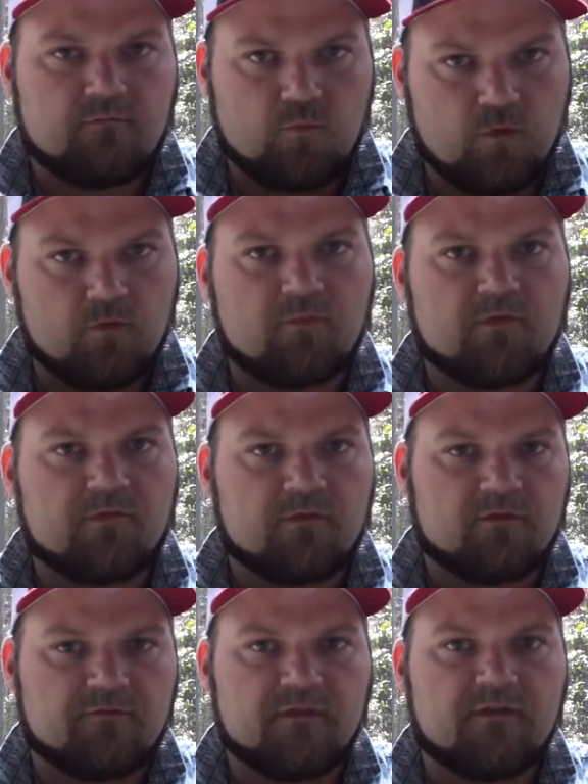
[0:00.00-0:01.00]
will
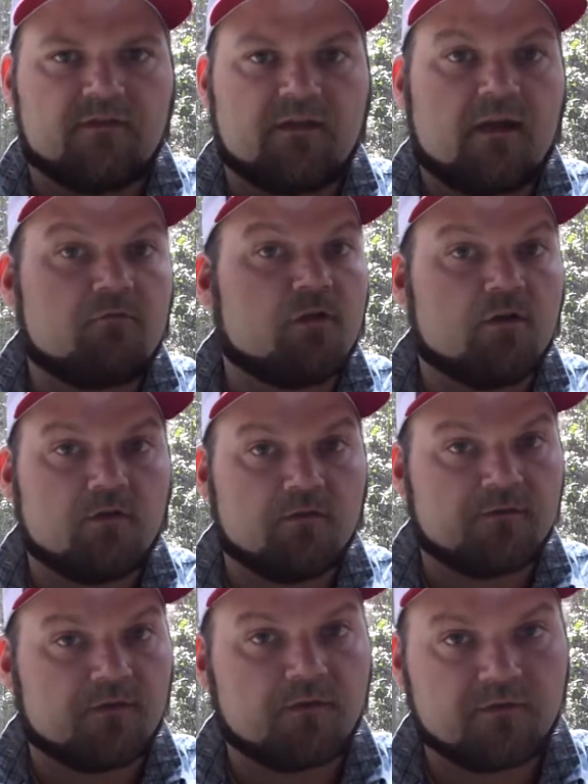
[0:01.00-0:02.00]
preserve it. Alcohol
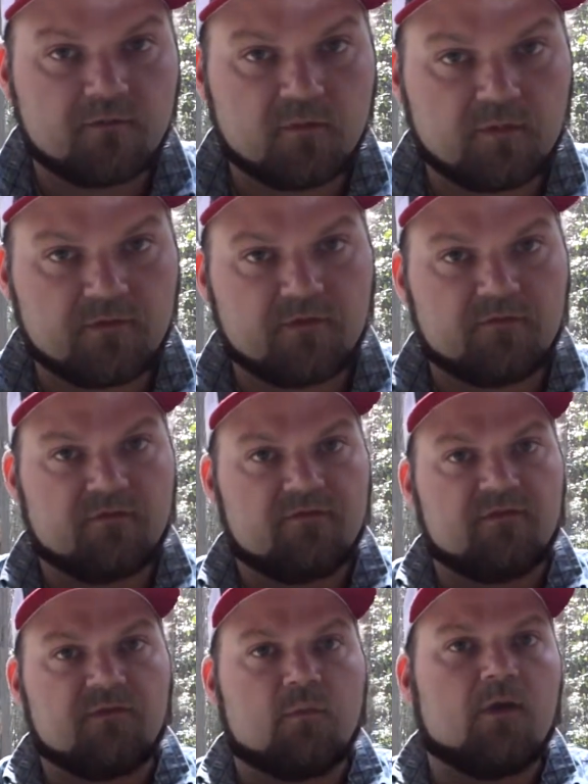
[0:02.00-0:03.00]
is also a
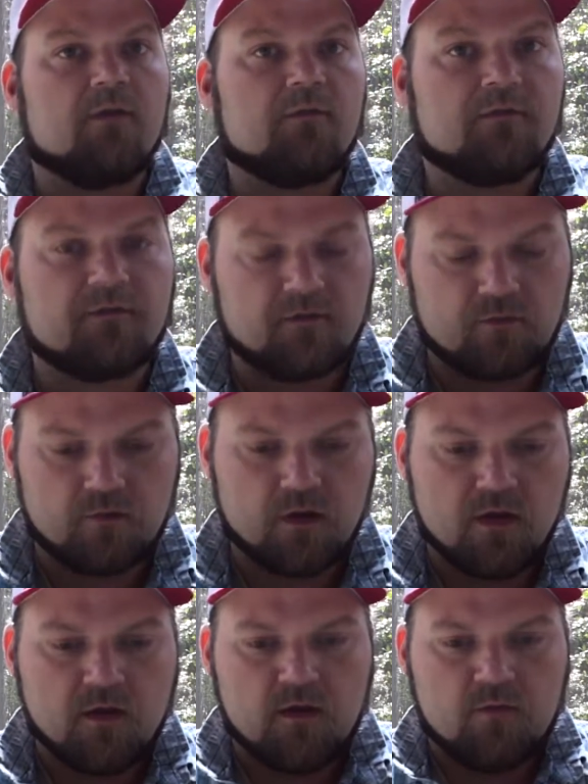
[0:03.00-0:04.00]
preservative as well, so
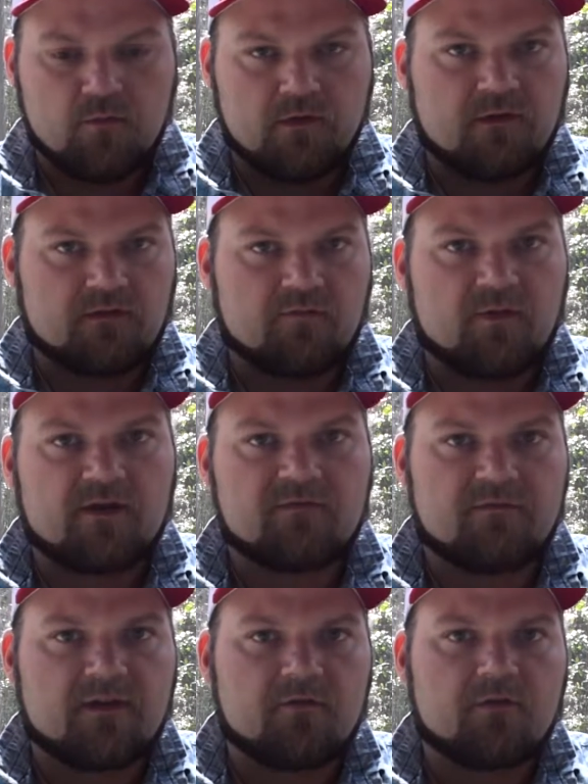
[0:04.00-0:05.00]
we like to batch
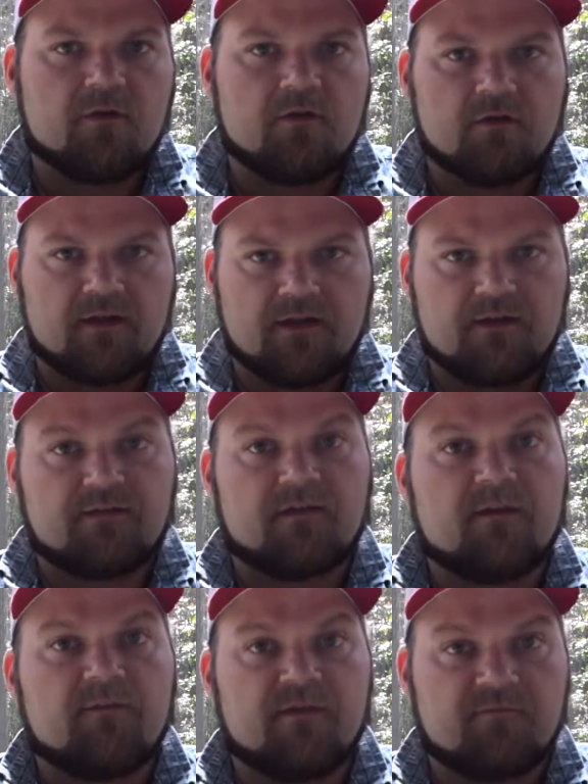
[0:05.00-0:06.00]
with alcohol ahead of
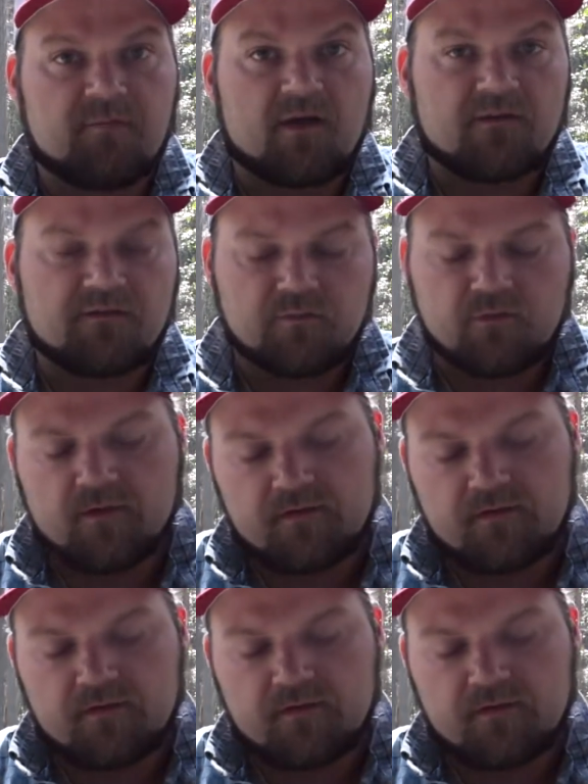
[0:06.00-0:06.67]
time if possible.